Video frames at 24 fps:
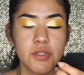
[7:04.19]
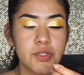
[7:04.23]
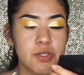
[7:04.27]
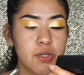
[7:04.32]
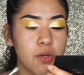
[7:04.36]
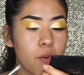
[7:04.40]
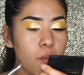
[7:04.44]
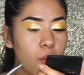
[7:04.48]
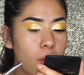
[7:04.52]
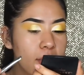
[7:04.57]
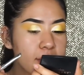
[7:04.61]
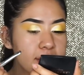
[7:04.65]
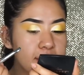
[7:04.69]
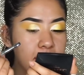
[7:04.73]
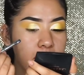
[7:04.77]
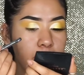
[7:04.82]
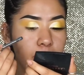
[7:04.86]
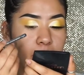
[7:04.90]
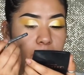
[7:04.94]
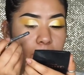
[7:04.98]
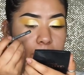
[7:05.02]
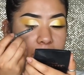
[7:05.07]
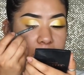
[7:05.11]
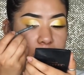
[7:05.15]
So once
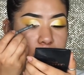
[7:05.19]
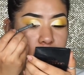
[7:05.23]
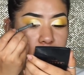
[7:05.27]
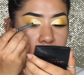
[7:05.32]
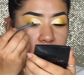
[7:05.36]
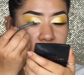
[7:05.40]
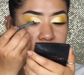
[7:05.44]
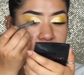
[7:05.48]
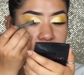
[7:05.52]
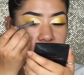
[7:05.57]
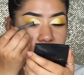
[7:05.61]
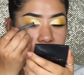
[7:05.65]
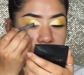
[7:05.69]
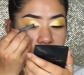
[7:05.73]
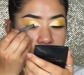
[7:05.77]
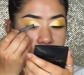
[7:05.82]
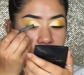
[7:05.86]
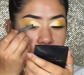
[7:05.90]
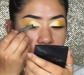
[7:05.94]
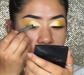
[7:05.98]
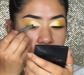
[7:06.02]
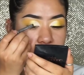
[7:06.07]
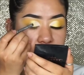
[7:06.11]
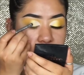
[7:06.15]
I wet my brush and I
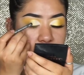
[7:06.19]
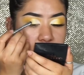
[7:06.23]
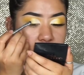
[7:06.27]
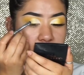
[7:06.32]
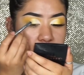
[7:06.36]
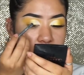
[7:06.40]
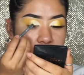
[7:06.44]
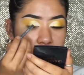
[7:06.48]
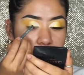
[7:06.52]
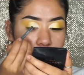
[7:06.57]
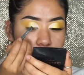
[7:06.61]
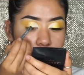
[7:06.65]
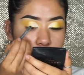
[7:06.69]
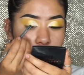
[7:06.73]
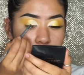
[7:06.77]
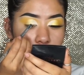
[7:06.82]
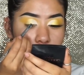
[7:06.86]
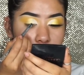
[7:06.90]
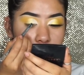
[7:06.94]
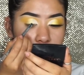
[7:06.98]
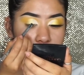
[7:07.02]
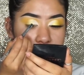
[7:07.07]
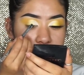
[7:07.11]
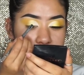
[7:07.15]
grab the yellow
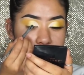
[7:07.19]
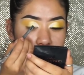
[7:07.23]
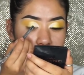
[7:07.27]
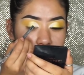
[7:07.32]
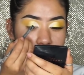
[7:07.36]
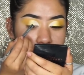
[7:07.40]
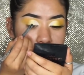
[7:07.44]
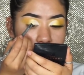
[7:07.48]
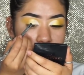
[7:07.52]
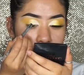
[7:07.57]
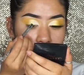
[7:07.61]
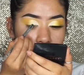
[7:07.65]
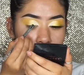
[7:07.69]
one more time,